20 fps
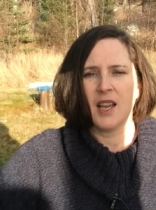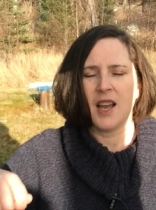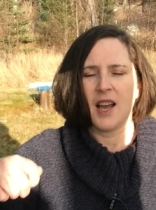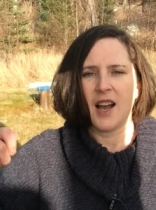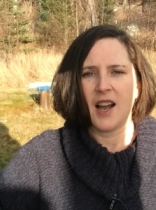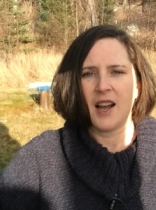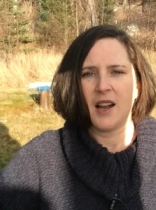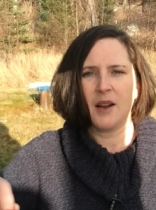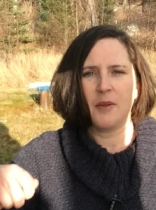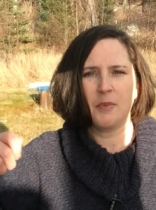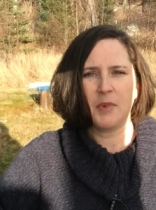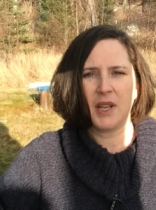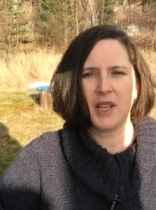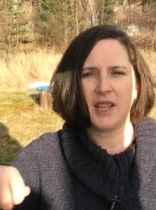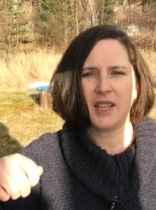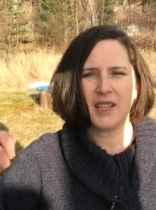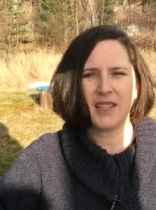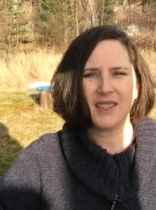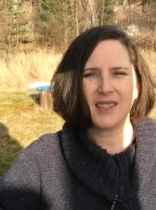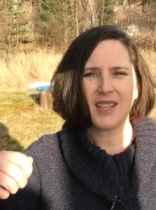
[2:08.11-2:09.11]
um,
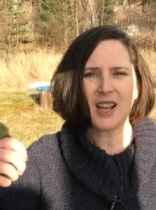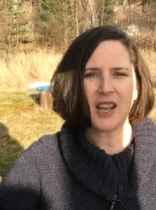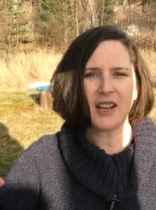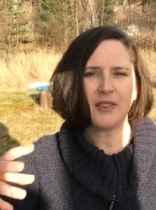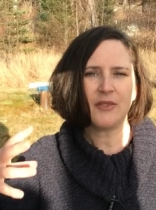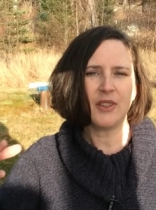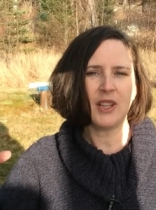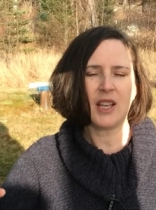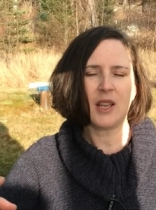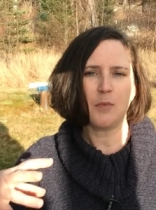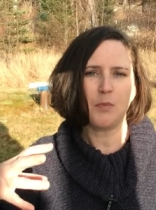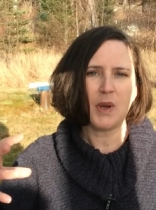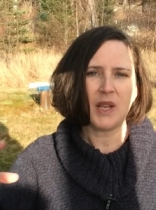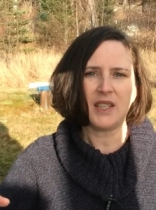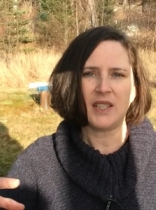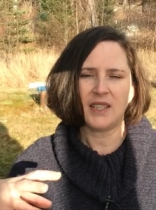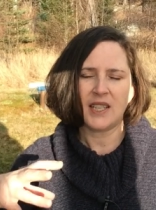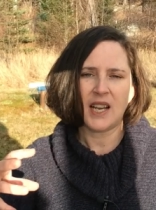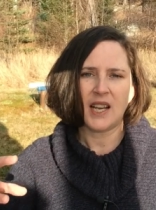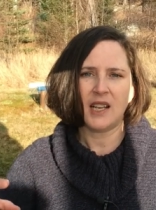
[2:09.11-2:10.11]
in kind of like a
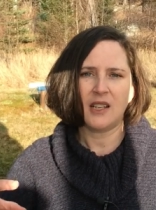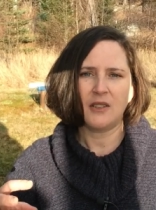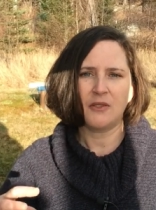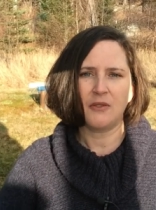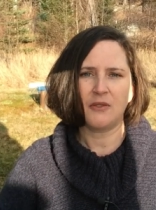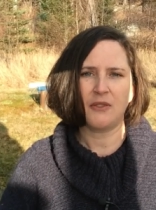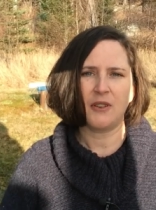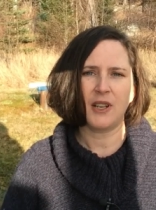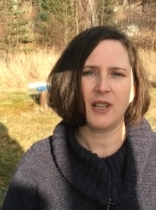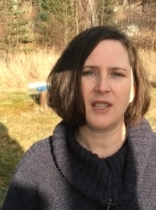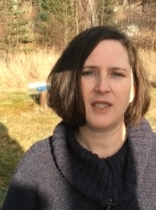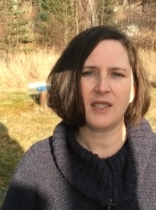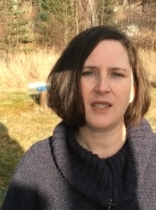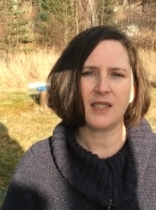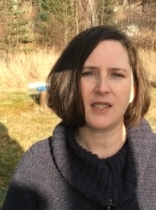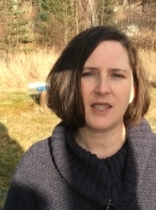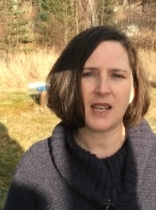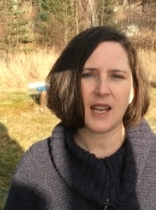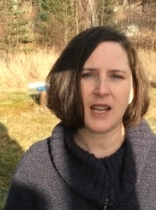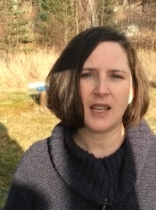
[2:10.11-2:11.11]
meditative
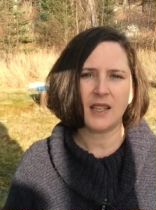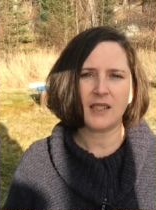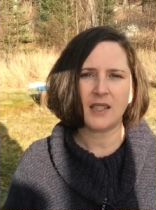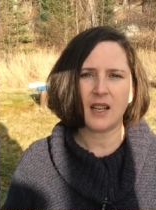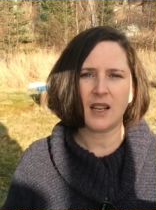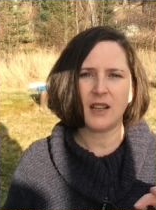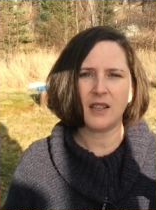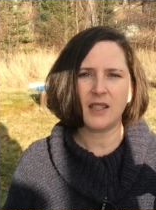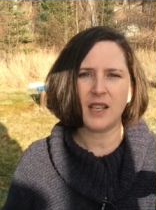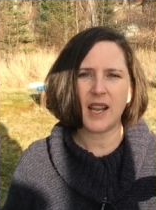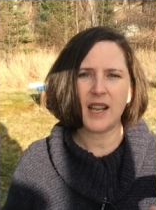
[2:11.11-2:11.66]
state and,